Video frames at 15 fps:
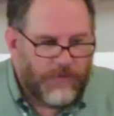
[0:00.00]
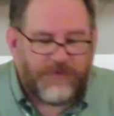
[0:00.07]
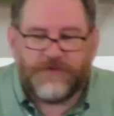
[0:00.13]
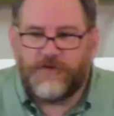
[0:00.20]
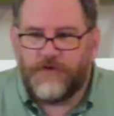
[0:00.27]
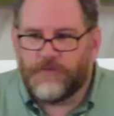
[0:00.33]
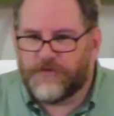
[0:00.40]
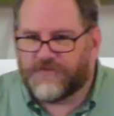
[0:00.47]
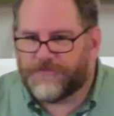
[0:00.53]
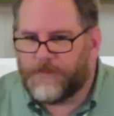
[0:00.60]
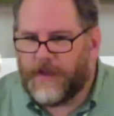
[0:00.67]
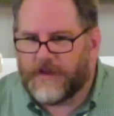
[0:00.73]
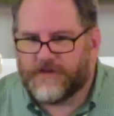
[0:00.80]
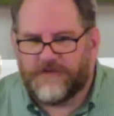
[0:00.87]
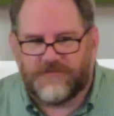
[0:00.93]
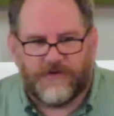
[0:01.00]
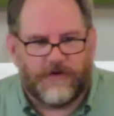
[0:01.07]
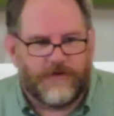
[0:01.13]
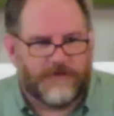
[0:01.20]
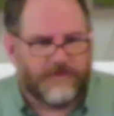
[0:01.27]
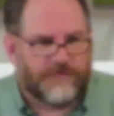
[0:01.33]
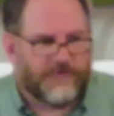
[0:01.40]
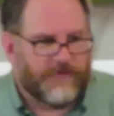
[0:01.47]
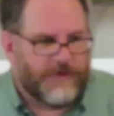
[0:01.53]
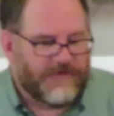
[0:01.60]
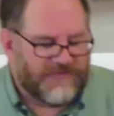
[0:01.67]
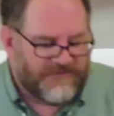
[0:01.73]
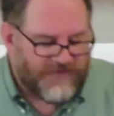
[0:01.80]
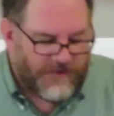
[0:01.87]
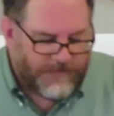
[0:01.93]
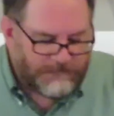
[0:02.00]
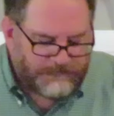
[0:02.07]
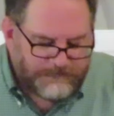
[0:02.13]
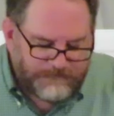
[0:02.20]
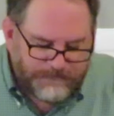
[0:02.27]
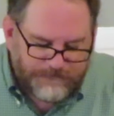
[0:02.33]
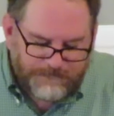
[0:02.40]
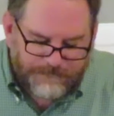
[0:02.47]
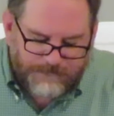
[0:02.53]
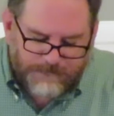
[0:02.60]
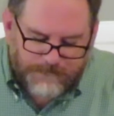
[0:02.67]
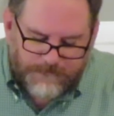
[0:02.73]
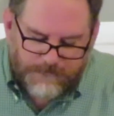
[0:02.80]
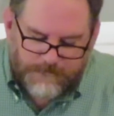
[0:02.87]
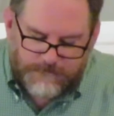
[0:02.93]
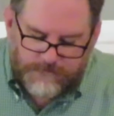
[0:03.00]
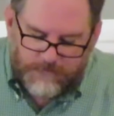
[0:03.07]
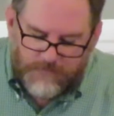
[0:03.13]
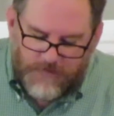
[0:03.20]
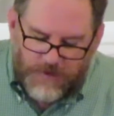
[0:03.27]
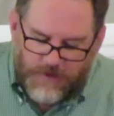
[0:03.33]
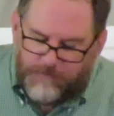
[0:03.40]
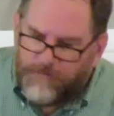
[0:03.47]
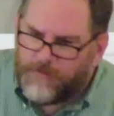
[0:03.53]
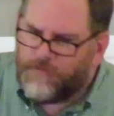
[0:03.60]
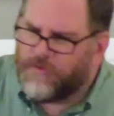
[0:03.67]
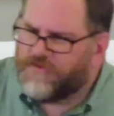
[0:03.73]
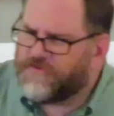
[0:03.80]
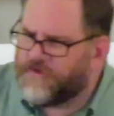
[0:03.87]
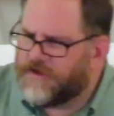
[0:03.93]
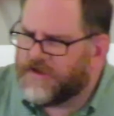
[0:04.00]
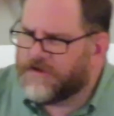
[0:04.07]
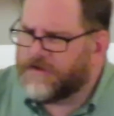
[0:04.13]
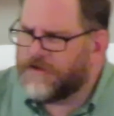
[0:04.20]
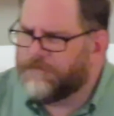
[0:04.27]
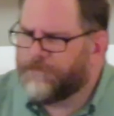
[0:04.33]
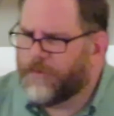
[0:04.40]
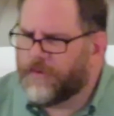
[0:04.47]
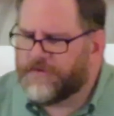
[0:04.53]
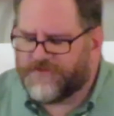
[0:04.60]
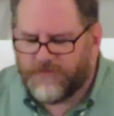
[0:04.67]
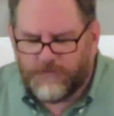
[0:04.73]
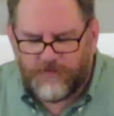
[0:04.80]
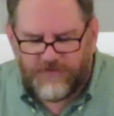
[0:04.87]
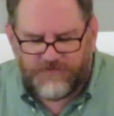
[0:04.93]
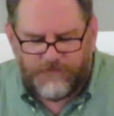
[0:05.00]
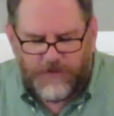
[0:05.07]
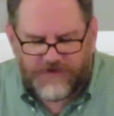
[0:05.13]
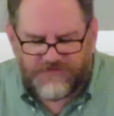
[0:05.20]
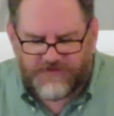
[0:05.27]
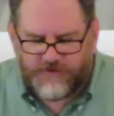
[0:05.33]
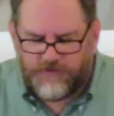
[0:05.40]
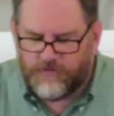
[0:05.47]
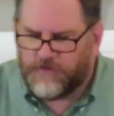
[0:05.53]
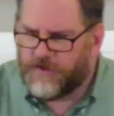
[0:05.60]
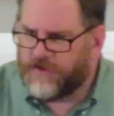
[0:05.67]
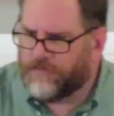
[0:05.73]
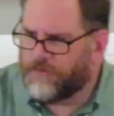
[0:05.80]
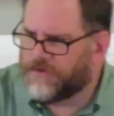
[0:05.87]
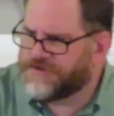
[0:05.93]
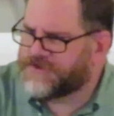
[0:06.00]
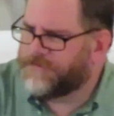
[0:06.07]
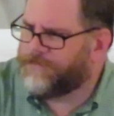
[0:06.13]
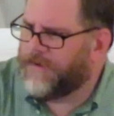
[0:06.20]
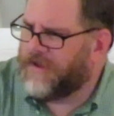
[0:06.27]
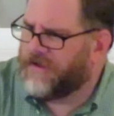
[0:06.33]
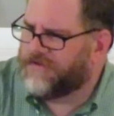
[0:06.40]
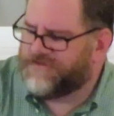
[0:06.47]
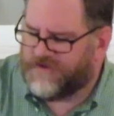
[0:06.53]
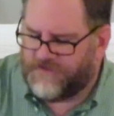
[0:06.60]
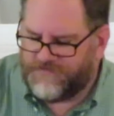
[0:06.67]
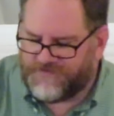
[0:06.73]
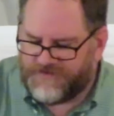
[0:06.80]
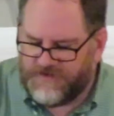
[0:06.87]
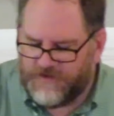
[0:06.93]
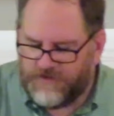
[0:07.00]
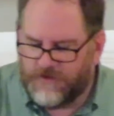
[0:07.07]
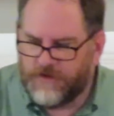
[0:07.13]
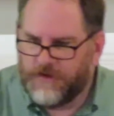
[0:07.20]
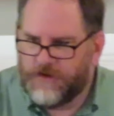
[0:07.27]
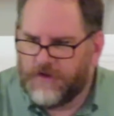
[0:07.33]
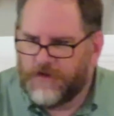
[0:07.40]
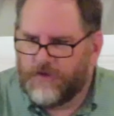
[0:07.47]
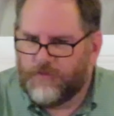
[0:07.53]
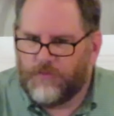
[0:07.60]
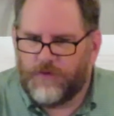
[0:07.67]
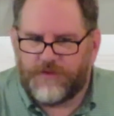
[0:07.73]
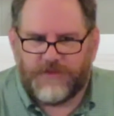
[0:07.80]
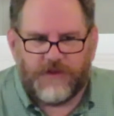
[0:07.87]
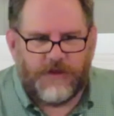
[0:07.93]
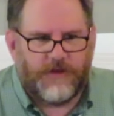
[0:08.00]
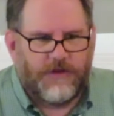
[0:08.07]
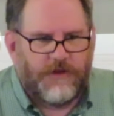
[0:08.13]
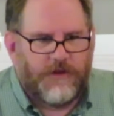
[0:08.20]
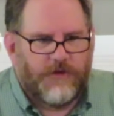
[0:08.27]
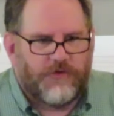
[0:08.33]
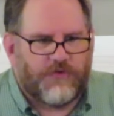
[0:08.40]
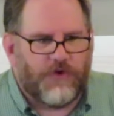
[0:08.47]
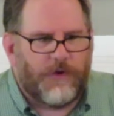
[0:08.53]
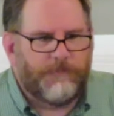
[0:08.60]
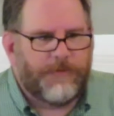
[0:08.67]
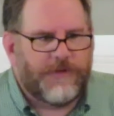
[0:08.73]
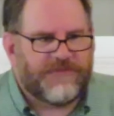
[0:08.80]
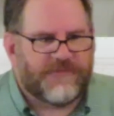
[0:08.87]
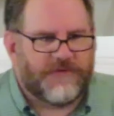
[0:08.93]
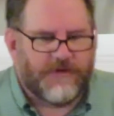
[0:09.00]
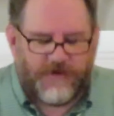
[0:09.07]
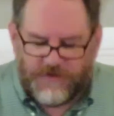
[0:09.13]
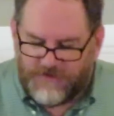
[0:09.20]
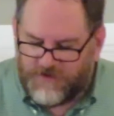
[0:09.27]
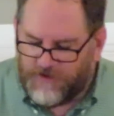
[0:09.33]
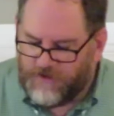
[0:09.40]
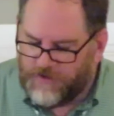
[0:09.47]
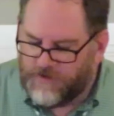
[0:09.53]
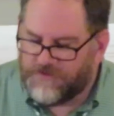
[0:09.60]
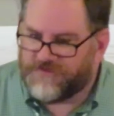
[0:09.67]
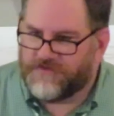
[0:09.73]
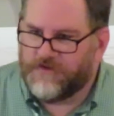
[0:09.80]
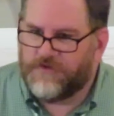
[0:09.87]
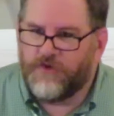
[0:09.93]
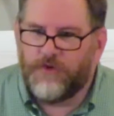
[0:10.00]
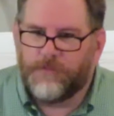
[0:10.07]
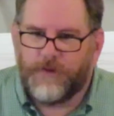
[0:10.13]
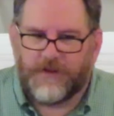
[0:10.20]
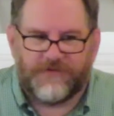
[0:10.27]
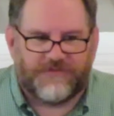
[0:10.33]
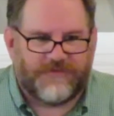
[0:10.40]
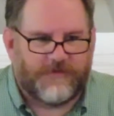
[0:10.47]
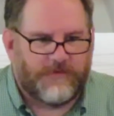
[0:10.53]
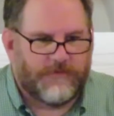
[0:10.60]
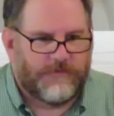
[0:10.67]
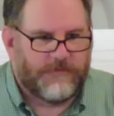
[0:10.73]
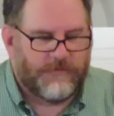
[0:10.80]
With due respect, as our English friends say. Maybe we should import some of those Mexican worship bands I've seen with trumpets and guitars and tubas.